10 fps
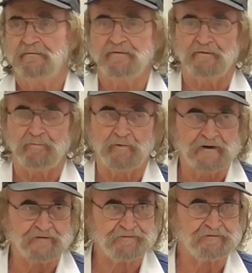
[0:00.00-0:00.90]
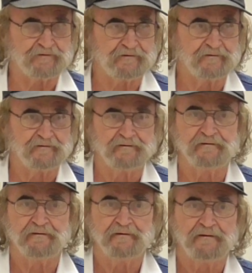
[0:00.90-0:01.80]
the width,
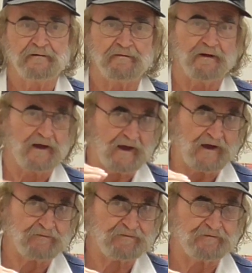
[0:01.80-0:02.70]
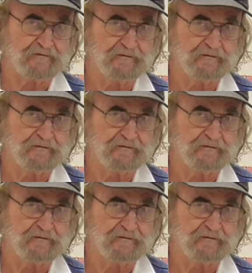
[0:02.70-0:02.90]
the height,